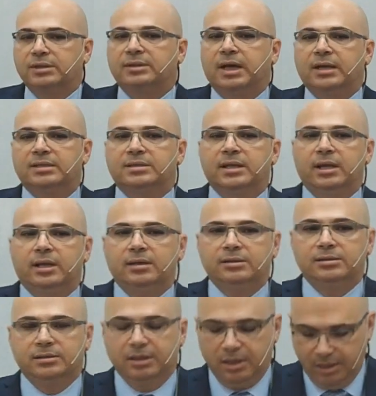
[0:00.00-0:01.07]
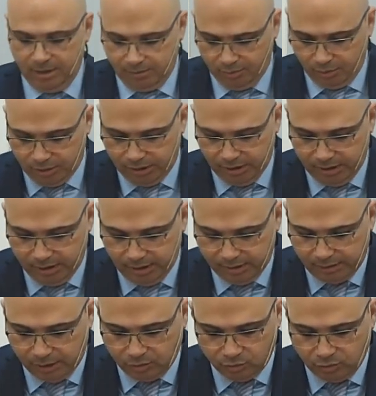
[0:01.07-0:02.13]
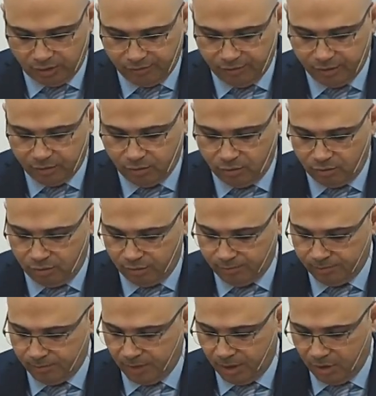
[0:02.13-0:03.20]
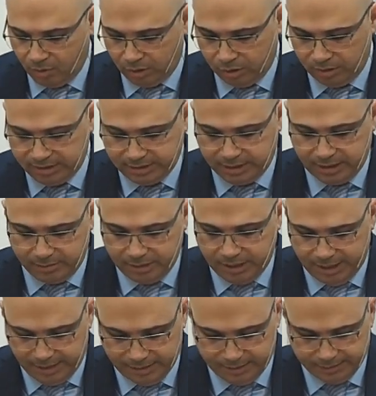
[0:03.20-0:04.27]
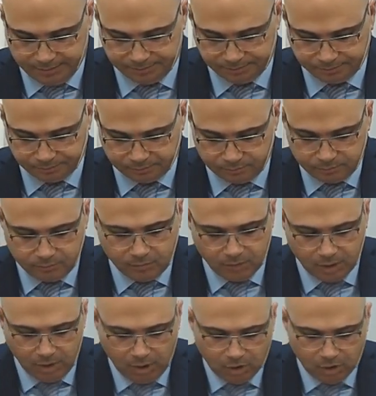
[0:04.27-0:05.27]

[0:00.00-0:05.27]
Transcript: We're going to explore the details here because they have everything to do with our walk.